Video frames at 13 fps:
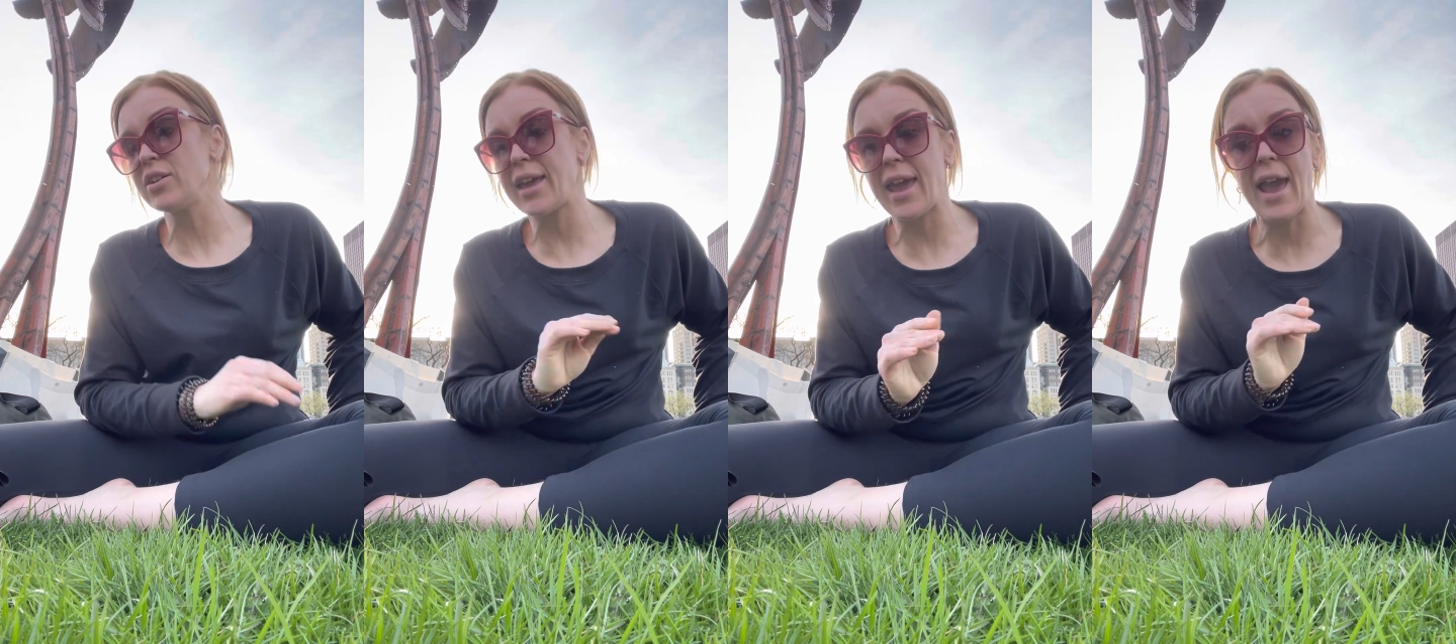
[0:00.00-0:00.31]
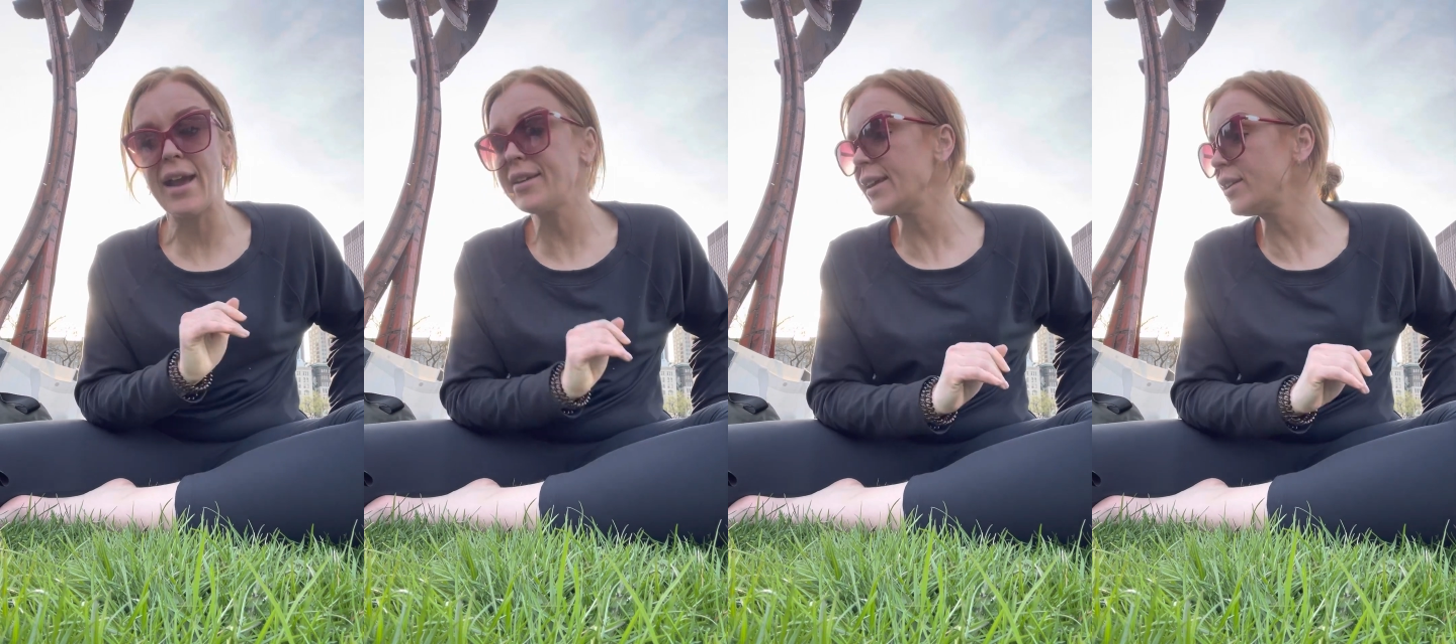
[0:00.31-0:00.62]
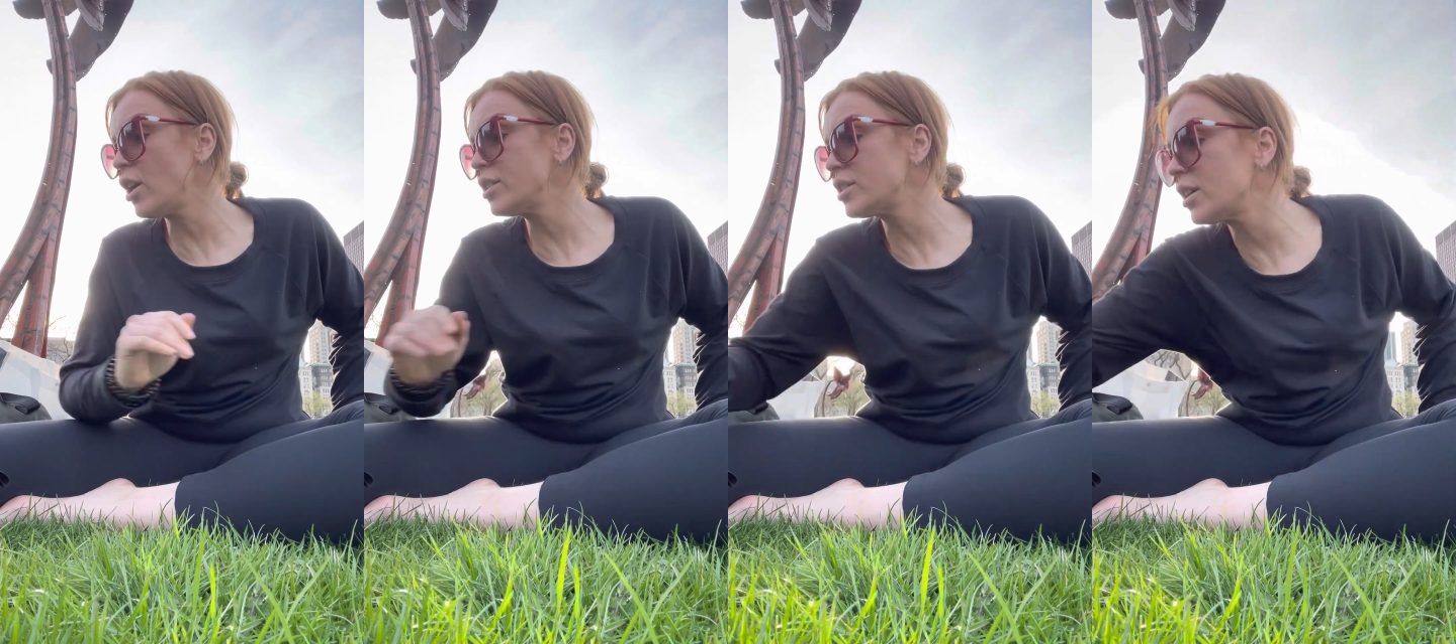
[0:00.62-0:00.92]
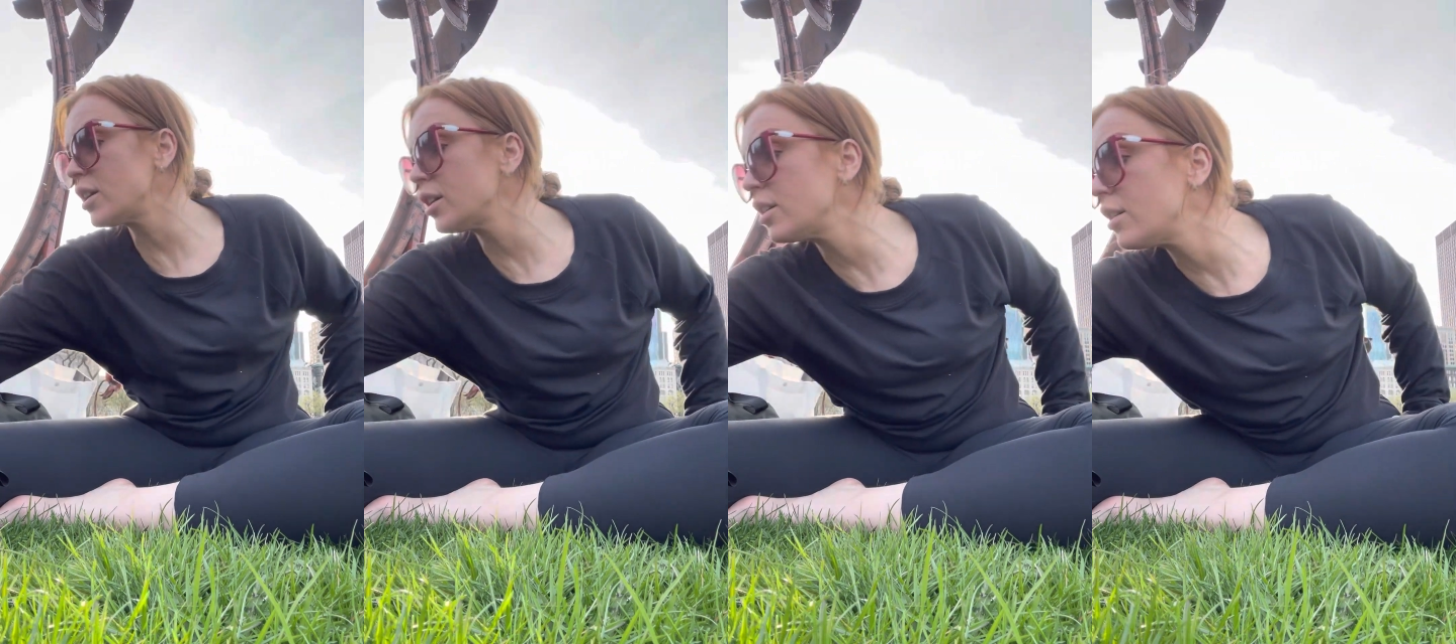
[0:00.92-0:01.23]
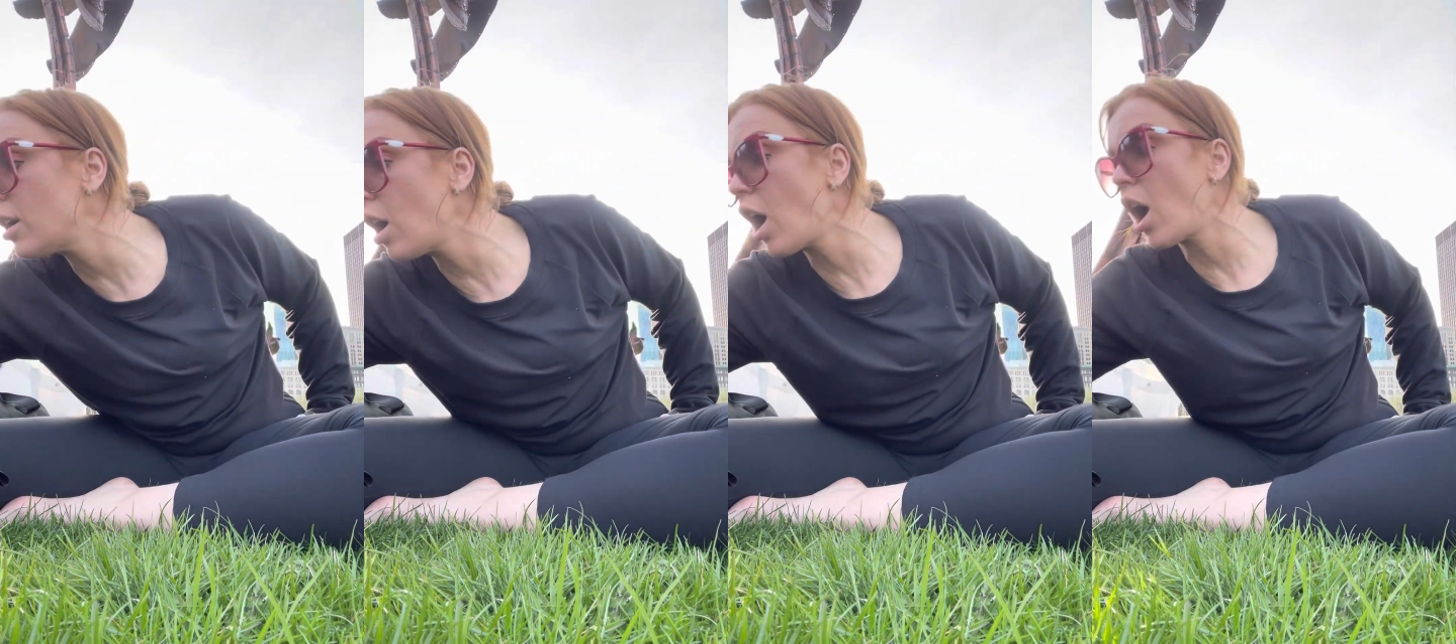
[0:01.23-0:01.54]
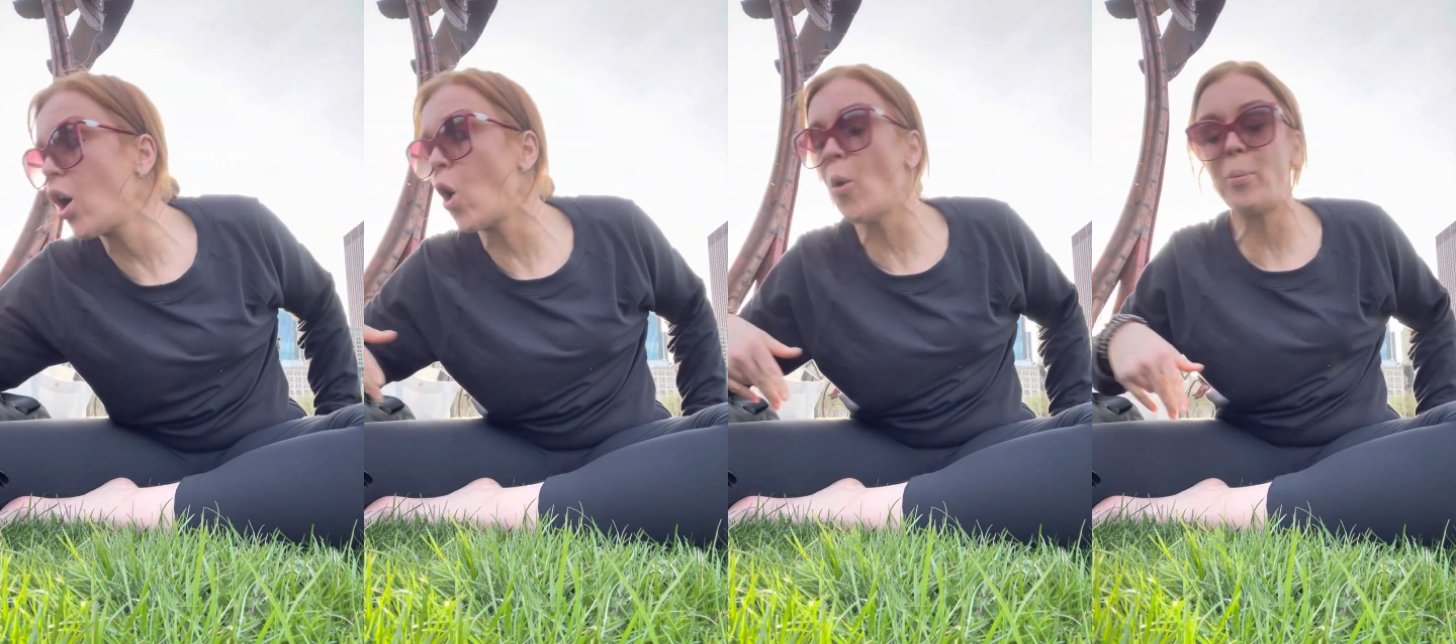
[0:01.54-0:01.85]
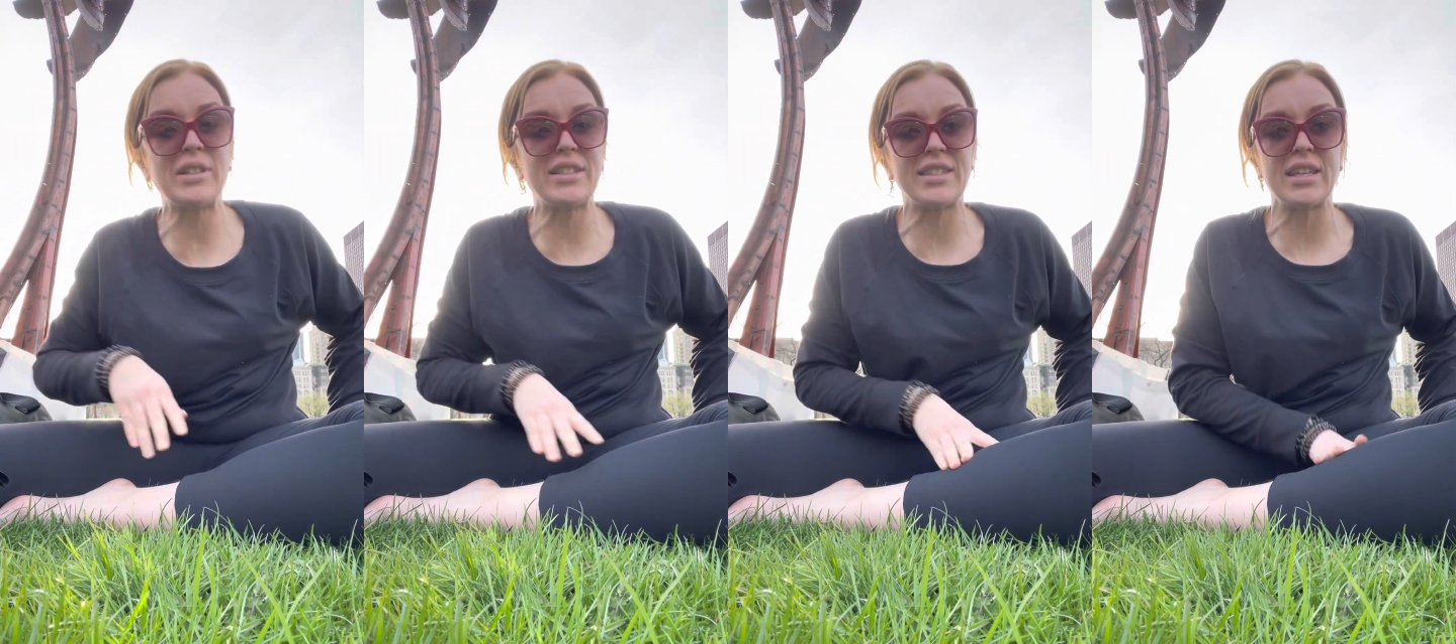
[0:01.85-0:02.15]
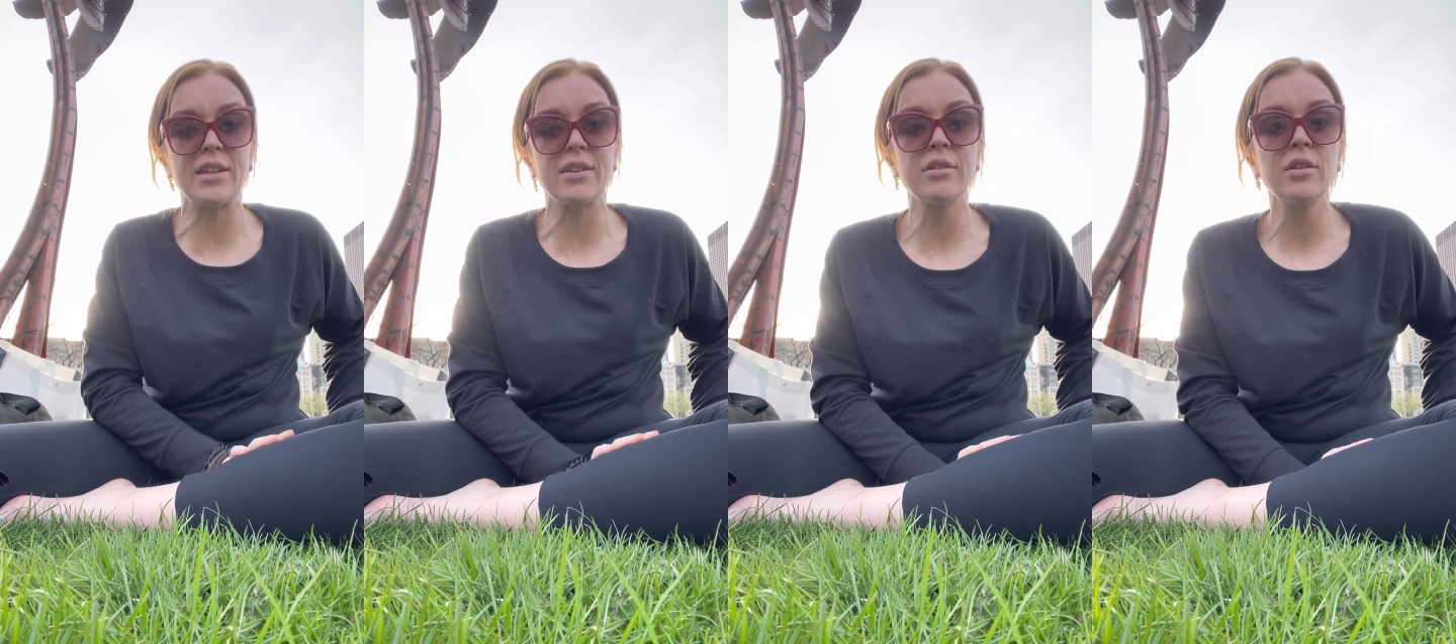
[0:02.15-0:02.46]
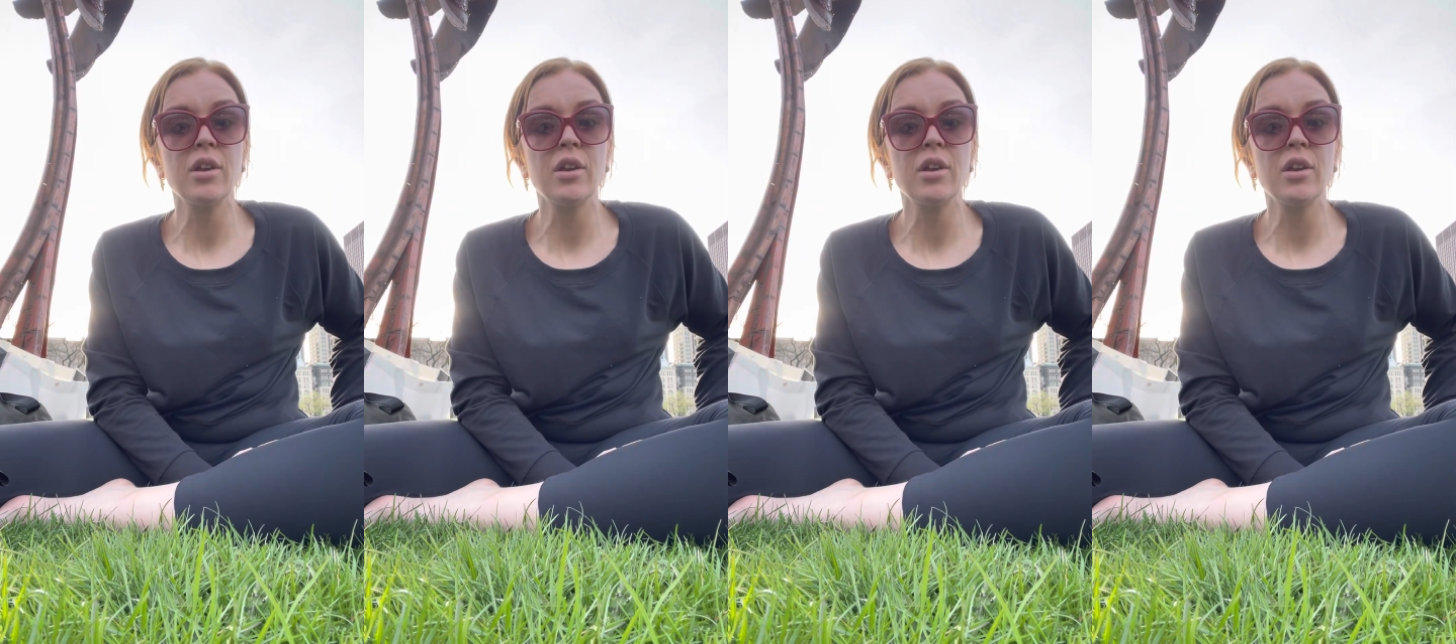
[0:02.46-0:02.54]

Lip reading: can't get onto OpenSea.